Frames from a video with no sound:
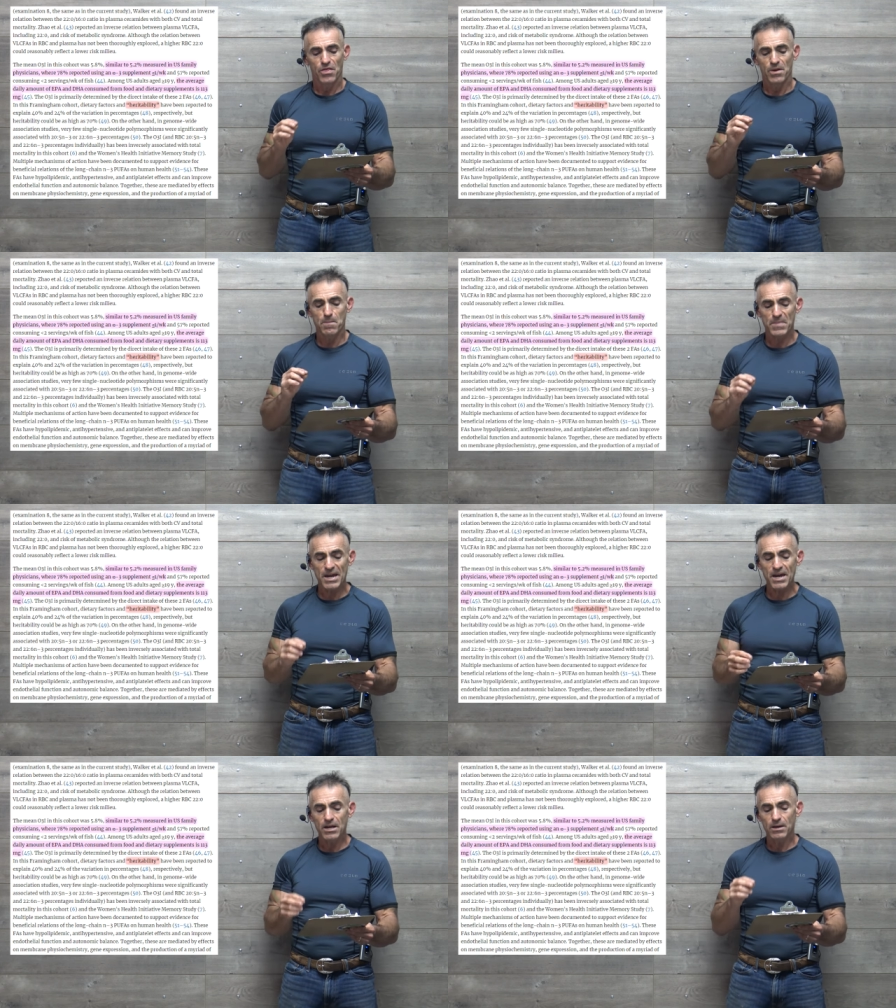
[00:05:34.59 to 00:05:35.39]
the
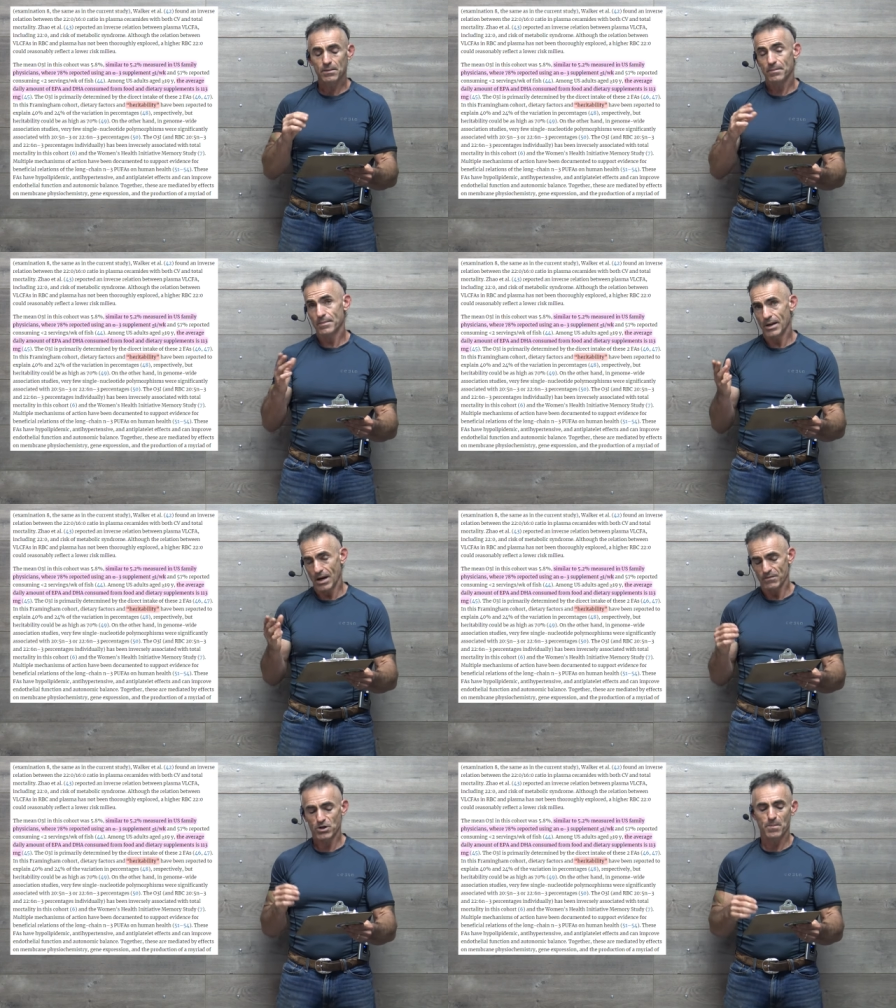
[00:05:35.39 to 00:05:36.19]
mean
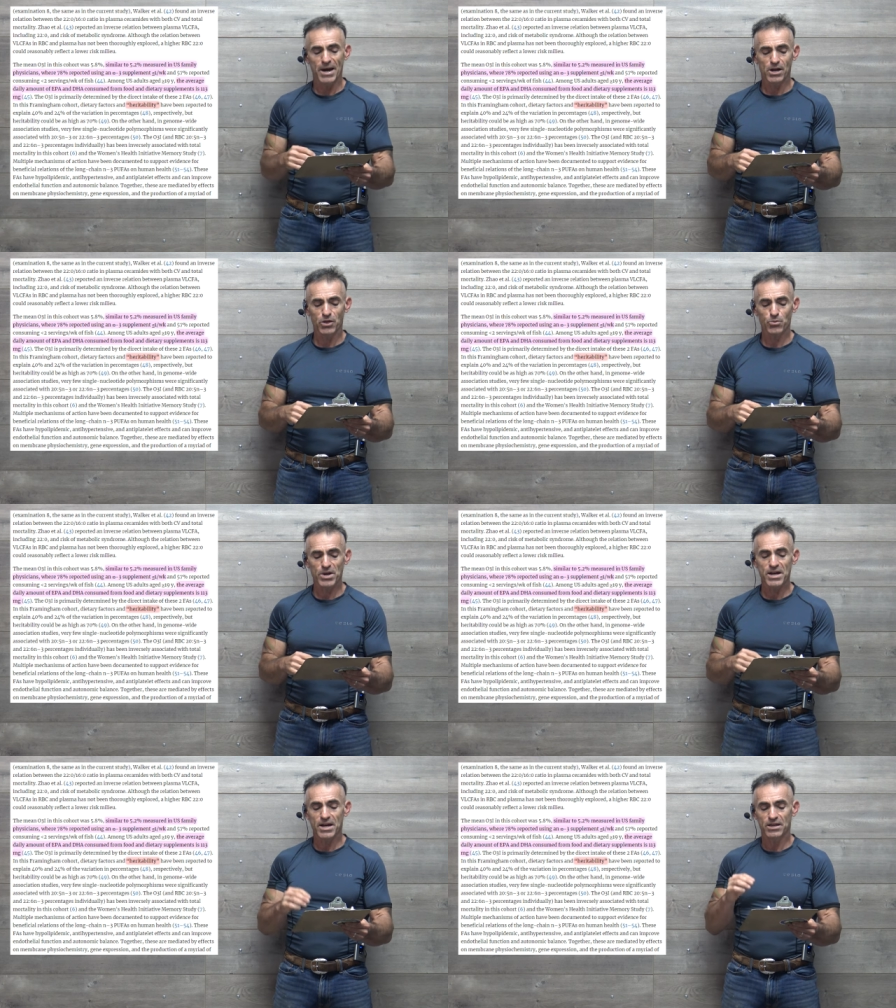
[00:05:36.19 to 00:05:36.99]
omega
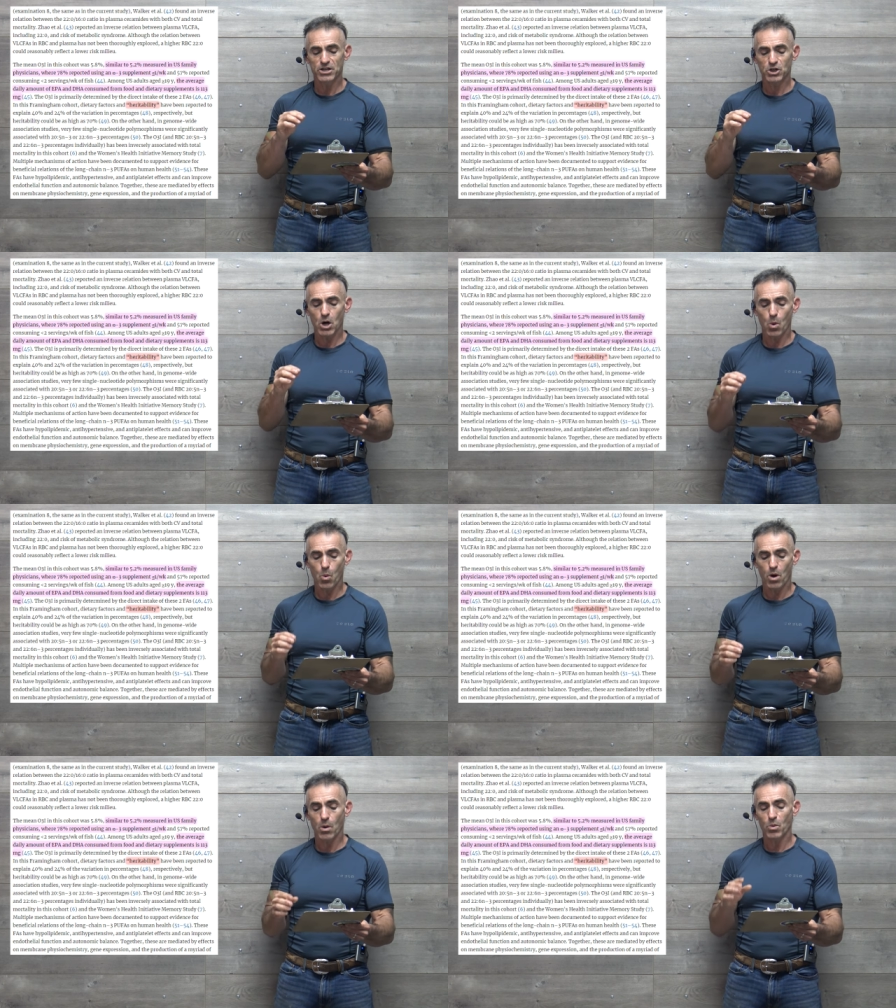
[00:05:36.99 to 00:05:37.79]
3 in this
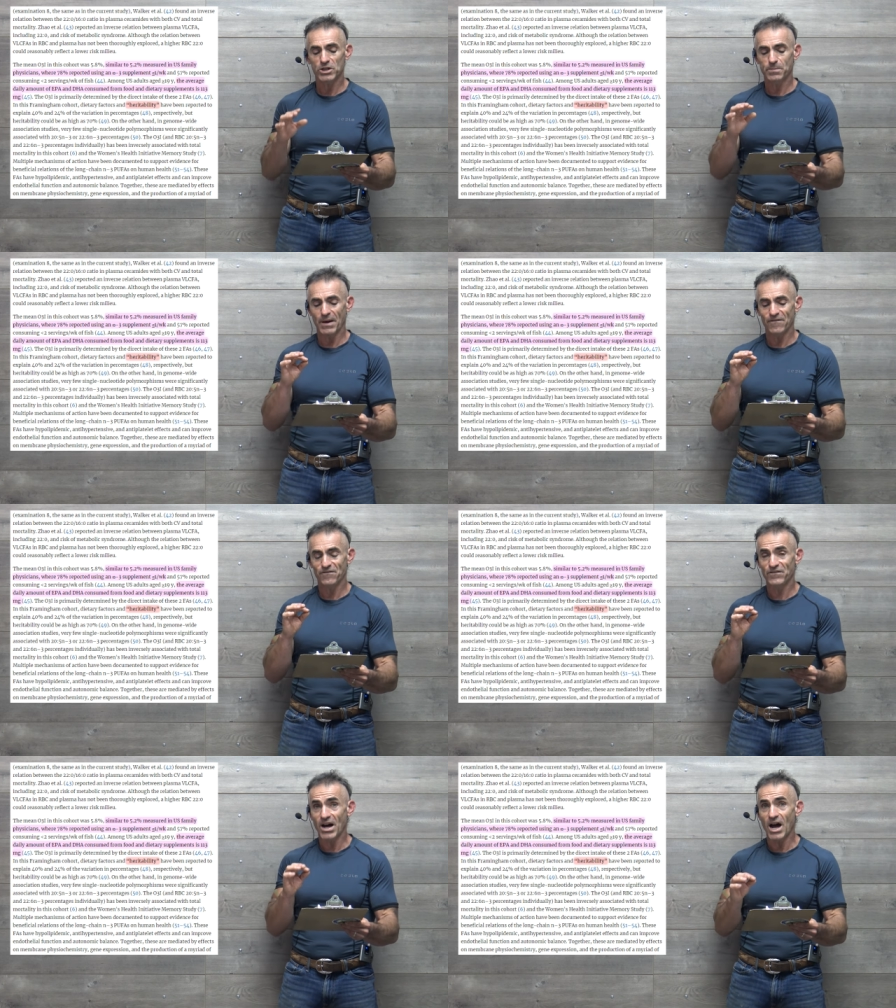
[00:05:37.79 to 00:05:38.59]
cohort was about
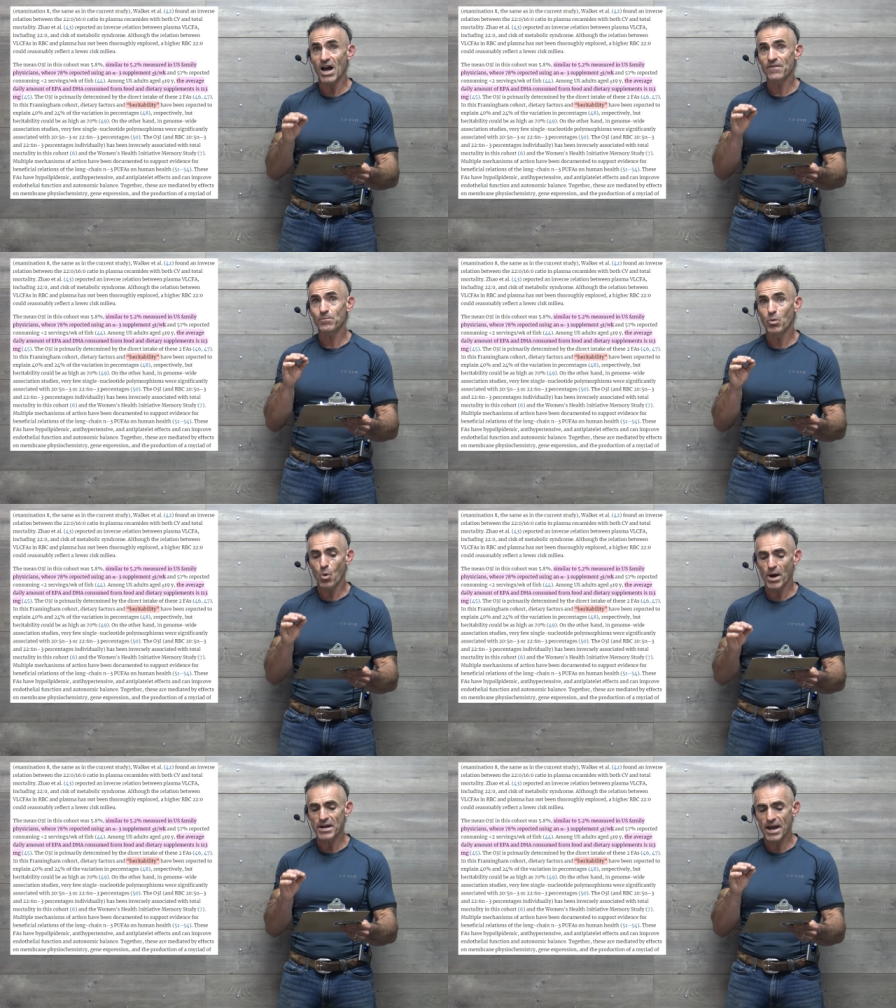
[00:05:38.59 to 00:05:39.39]

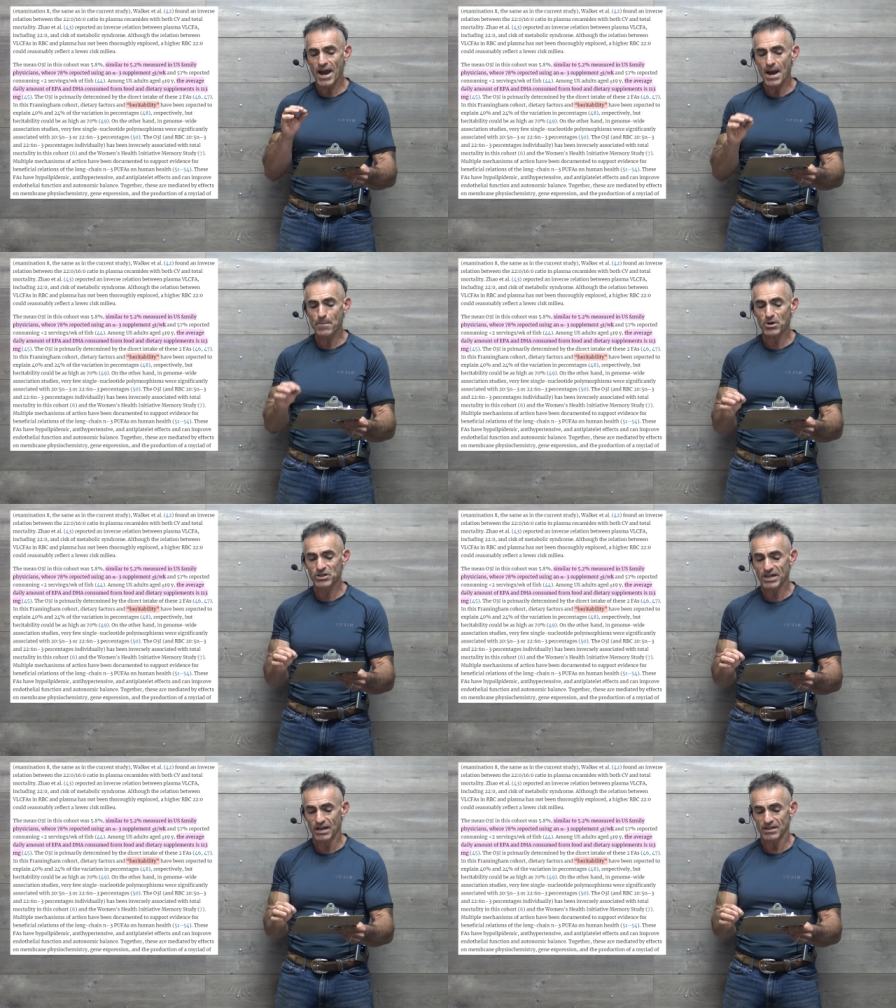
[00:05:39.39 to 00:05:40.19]

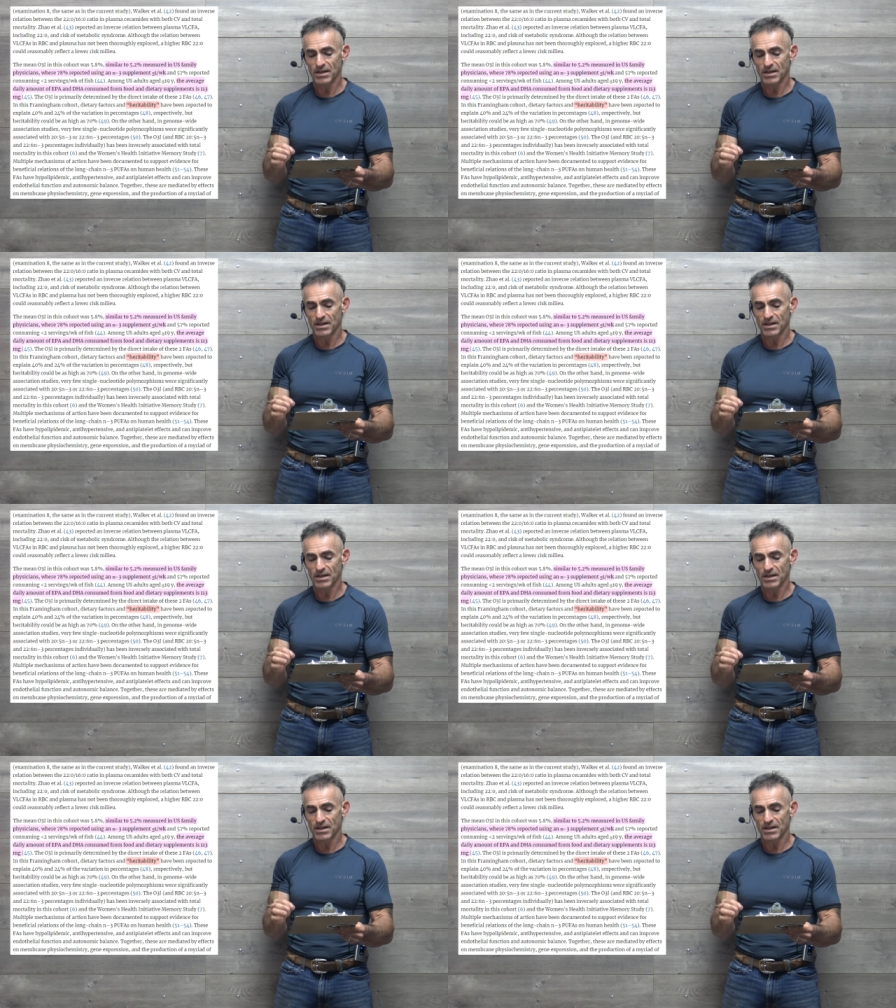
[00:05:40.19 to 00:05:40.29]
5.8%,